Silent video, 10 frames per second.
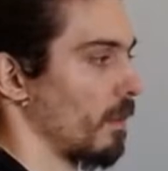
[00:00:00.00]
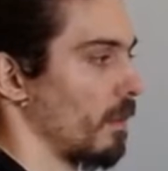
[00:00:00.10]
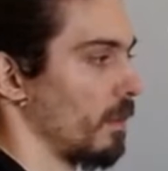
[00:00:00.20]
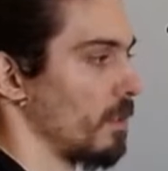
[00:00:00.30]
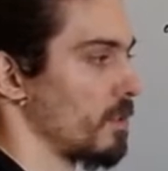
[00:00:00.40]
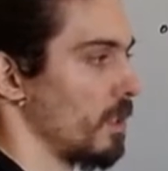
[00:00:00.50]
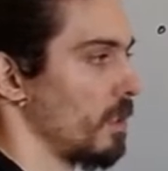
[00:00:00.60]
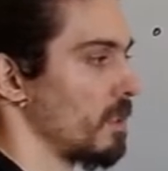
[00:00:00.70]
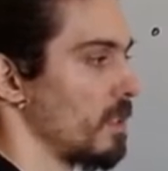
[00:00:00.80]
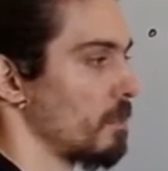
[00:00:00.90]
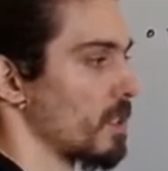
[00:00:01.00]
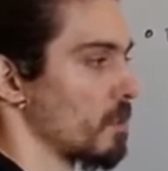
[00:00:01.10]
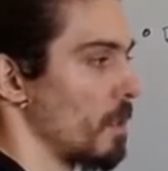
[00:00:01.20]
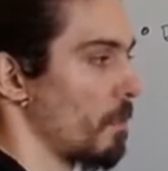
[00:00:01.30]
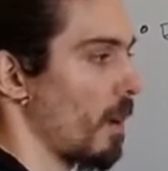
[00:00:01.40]
You see, this is, must be
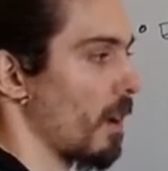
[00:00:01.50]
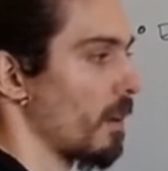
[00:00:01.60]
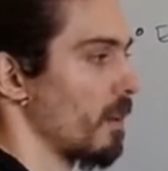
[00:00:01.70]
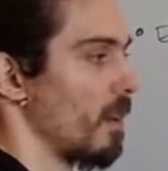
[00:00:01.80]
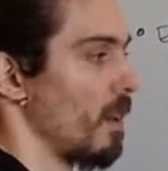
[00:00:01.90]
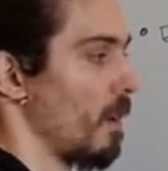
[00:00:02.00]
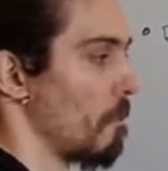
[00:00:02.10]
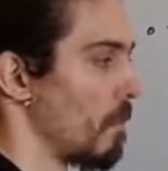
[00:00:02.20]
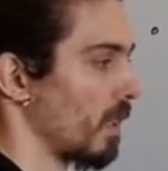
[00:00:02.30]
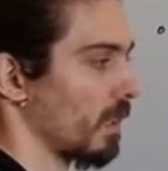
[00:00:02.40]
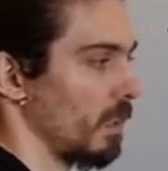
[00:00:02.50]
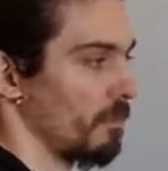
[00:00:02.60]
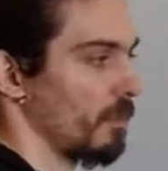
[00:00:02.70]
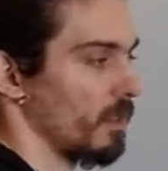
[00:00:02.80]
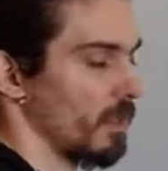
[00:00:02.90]
pi, but if
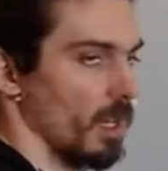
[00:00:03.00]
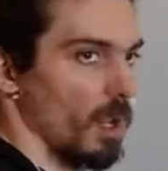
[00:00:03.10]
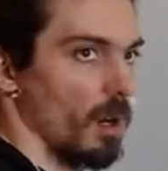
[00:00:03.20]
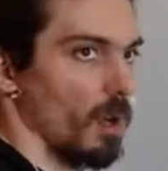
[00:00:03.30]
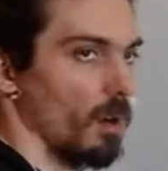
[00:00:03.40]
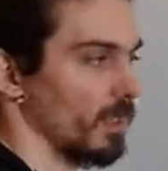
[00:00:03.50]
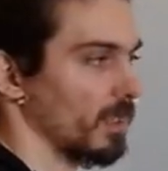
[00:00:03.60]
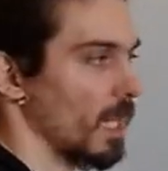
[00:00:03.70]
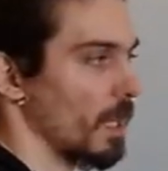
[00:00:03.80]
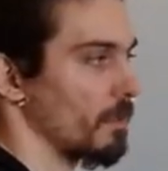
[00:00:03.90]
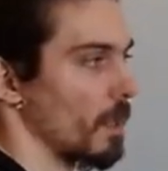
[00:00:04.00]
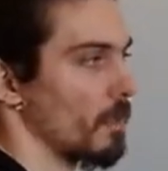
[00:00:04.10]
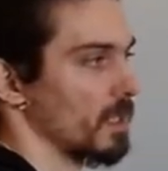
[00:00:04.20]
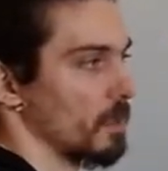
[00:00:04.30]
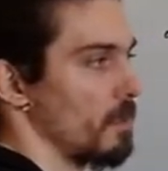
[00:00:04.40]
they are all the same, they
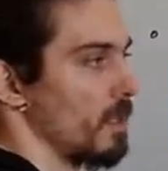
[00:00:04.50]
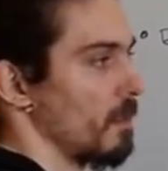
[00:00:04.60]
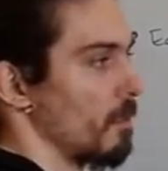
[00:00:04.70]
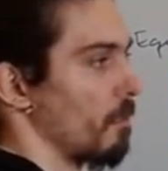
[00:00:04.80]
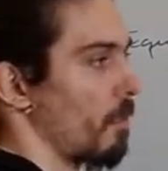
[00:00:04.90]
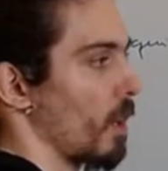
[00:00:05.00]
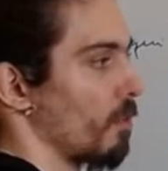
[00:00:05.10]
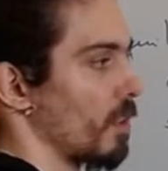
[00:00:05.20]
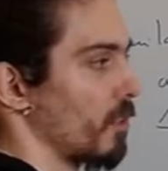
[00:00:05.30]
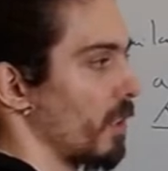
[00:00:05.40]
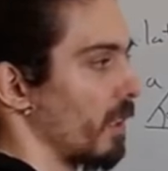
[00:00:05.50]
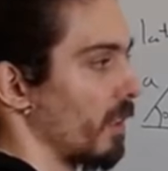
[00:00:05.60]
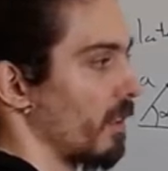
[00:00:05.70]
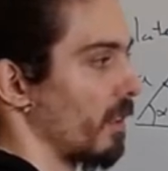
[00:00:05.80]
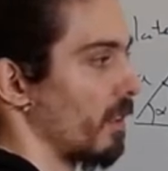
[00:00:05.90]
must be pi over three.
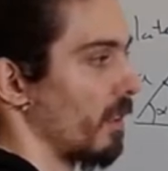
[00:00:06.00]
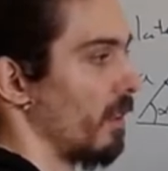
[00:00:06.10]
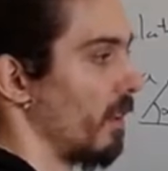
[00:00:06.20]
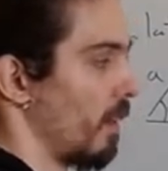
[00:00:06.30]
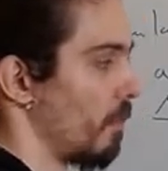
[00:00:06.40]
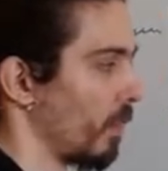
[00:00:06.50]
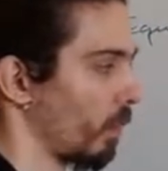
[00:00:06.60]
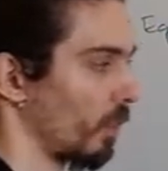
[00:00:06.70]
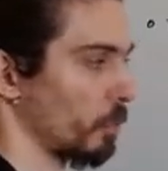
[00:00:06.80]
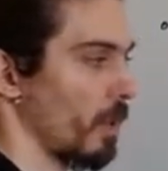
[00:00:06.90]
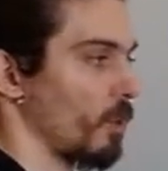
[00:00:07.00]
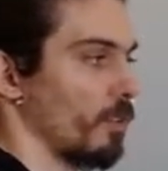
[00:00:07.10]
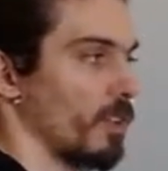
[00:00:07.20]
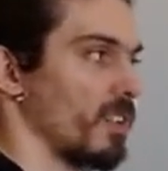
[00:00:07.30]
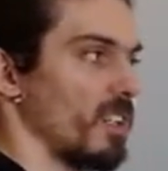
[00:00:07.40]
Because pi over
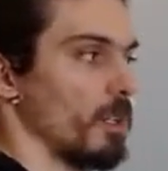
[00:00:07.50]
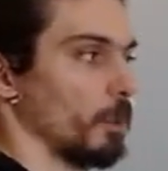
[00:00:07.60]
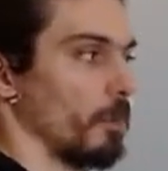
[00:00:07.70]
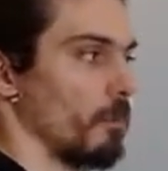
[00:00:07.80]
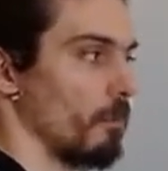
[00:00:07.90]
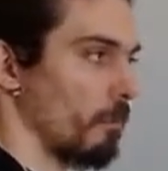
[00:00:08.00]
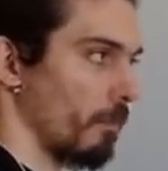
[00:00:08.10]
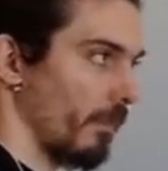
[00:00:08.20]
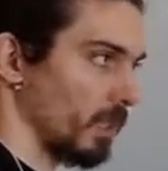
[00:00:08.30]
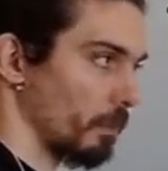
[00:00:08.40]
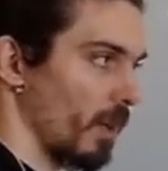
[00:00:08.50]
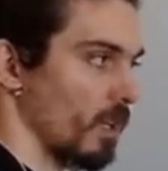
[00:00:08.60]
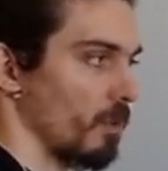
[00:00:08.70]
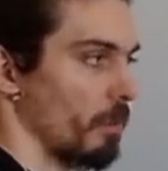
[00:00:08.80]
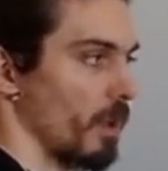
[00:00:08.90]
three plus pi,
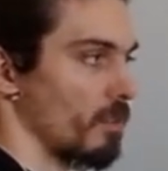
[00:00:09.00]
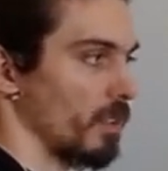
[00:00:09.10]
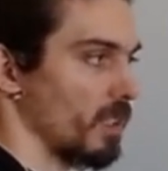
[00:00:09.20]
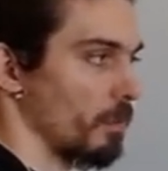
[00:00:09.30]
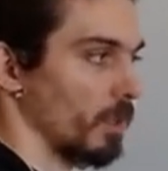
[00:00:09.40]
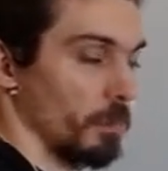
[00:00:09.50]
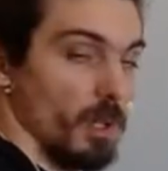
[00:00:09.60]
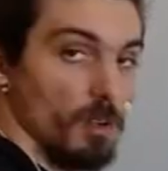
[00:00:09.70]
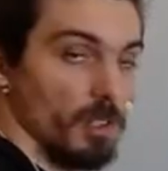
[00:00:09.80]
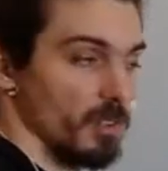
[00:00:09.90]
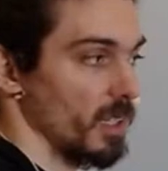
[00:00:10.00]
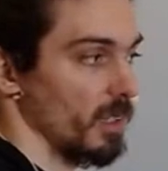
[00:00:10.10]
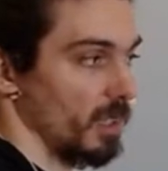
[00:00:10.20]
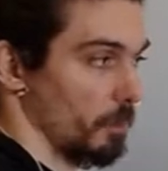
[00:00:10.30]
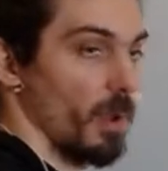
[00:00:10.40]
pi over three plus pi over three
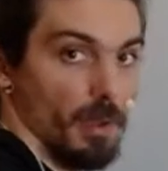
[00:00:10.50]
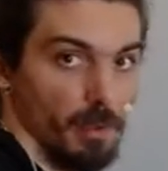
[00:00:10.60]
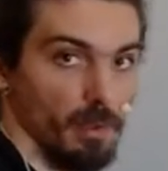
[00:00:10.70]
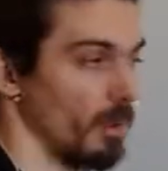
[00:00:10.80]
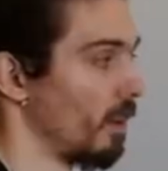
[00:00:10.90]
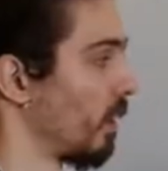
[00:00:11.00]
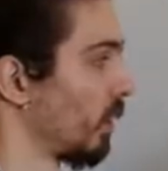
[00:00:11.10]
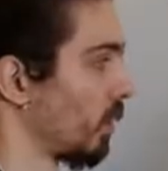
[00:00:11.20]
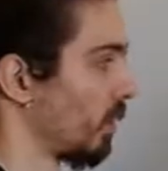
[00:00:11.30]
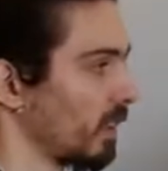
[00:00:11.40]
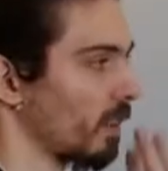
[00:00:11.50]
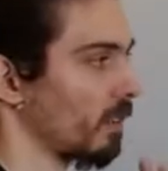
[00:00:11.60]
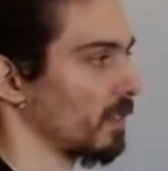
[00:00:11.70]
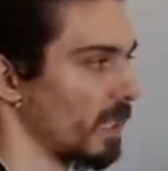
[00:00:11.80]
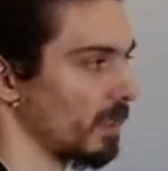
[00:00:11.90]
is pi. So these angles
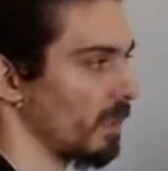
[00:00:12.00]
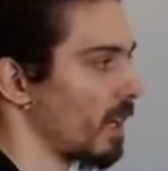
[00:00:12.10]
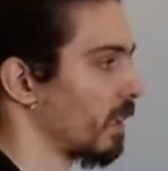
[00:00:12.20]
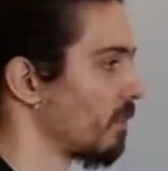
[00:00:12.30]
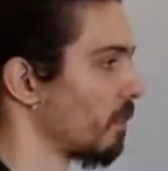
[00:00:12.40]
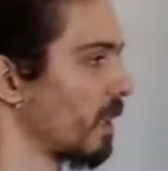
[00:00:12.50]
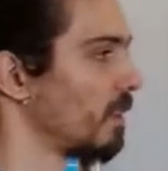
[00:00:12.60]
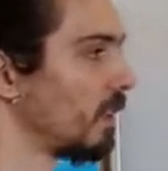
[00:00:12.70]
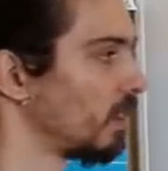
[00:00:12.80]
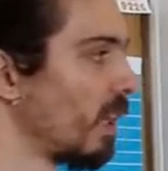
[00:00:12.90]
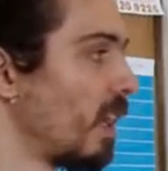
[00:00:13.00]
are, are given by these.